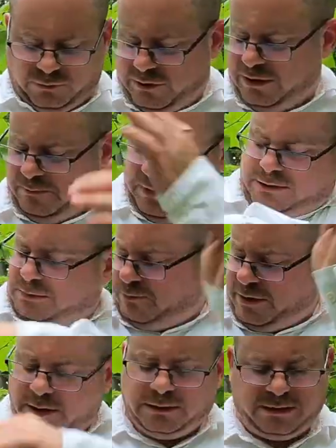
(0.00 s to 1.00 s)
is with bug
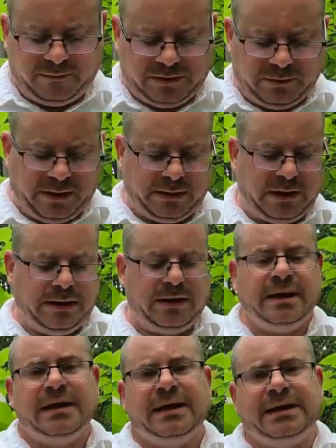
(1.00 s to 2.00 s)
spray on. Give me a break.
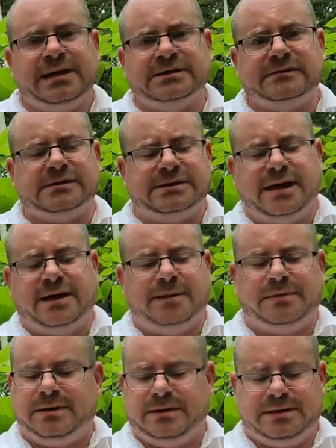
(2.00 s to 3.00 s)
In ease of
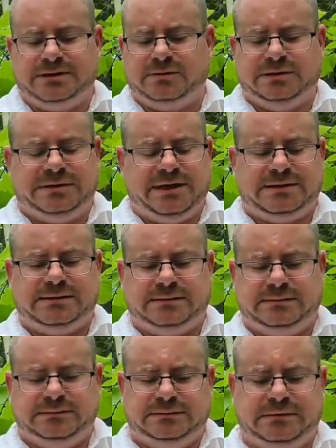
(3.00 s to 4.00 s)
setup, this one
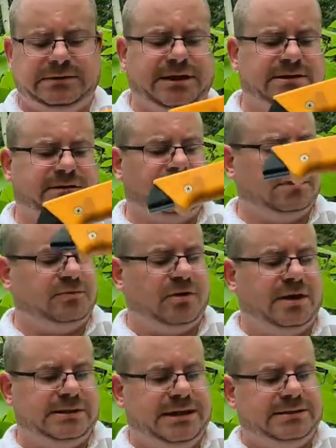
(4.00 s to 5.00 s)
takes the first
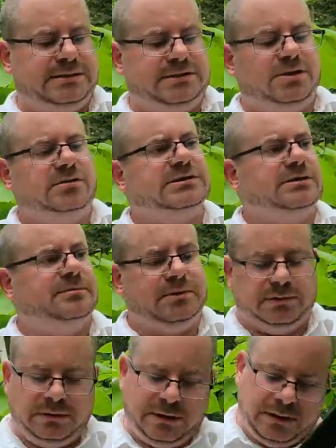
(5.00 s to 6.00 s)
prize. It's so
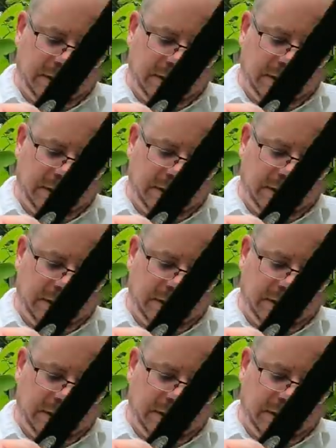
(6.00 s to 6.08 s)
simple.